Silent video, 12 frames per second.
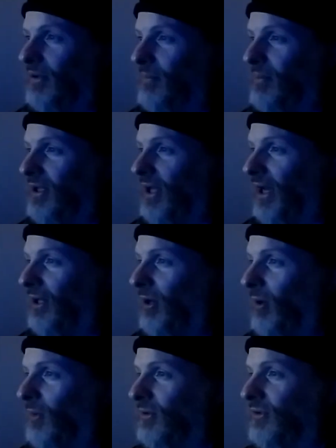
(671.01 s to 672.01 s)
the
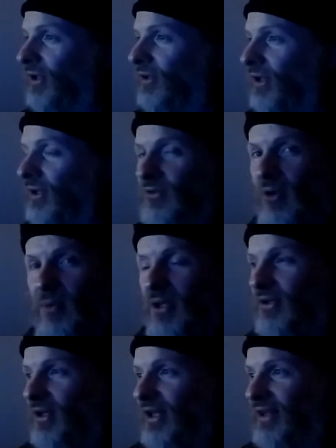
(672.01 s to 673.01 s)
piano. It, it, it's all
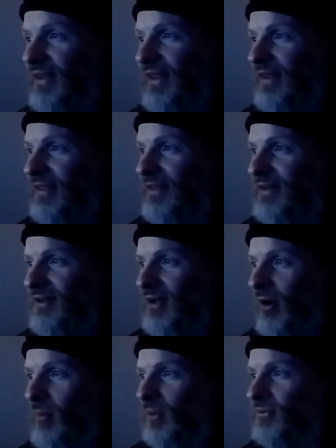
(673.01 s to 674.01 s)
it,
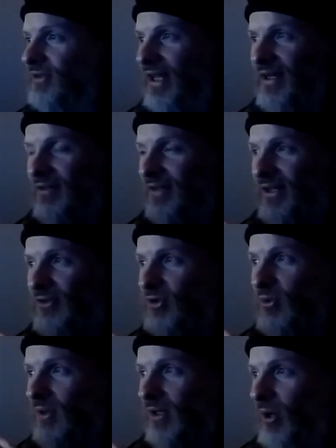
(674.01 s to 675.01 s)
almost like like
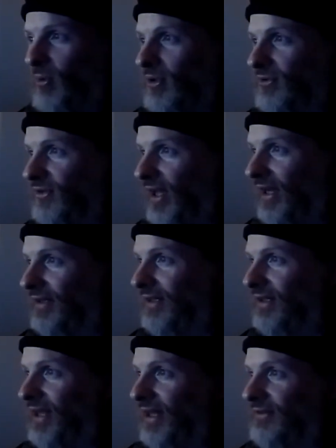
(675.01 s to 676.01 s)
to the note
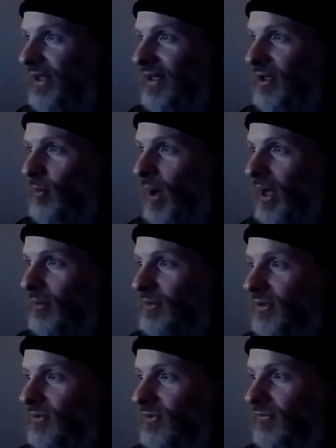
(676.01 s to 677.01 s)
exactly. Yeah, Danny
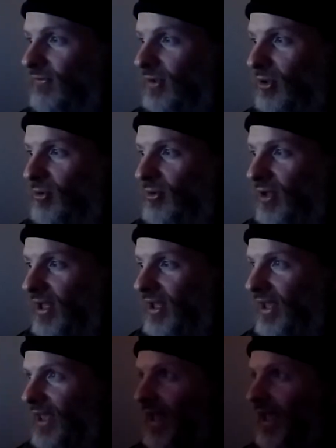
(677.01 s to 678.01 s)
Wilding's flute,
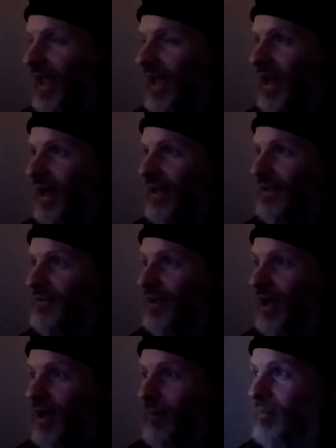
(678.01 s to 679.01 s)
and
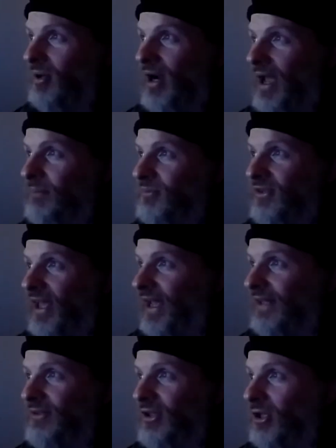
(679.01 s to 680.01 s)
um, perhaps
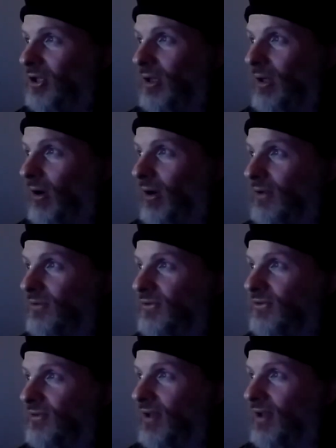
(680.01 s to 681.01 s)
Andy
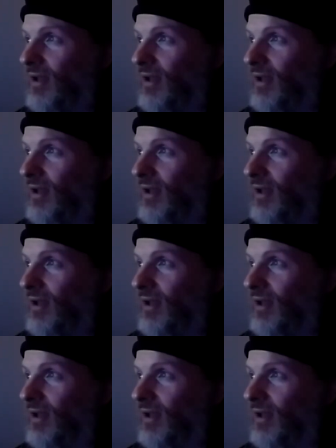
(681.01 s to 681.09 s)
Clark's